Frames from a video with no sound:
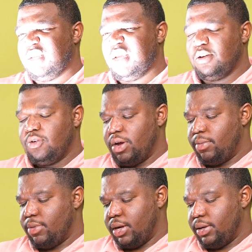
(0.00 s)
Yeah,
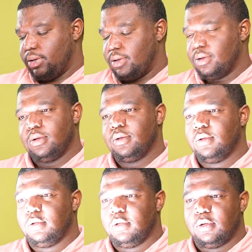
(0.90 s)
quite bright.
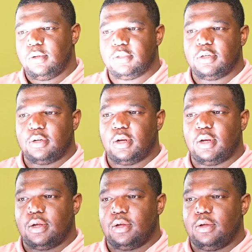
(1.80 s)
Turn that
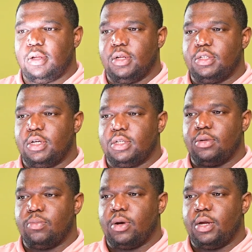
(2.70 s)
down. You can adjust
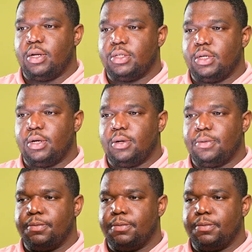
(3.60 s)
the brightness here.